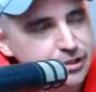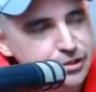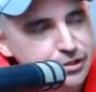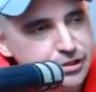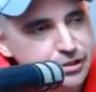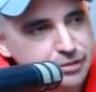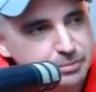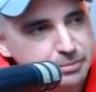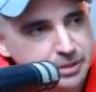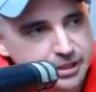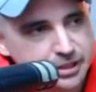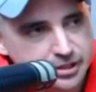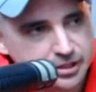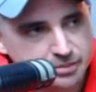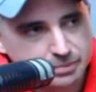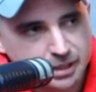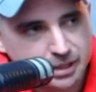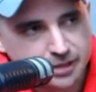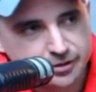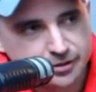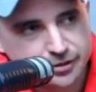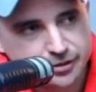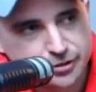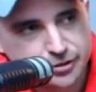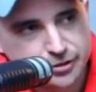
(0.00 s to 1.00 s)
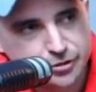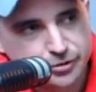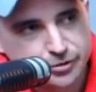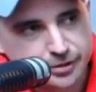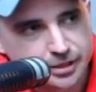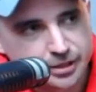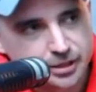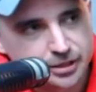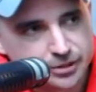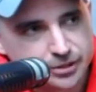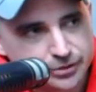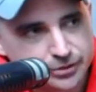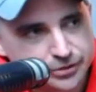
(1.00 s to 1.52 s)
because you've been in the bar industry
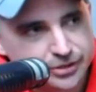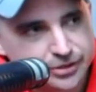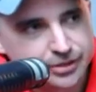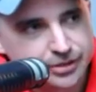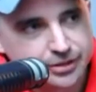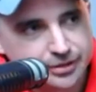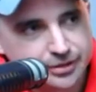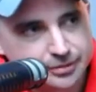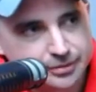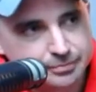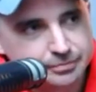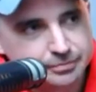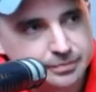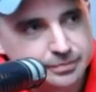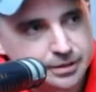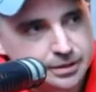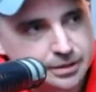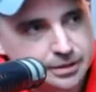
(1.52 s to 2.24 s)
a long time?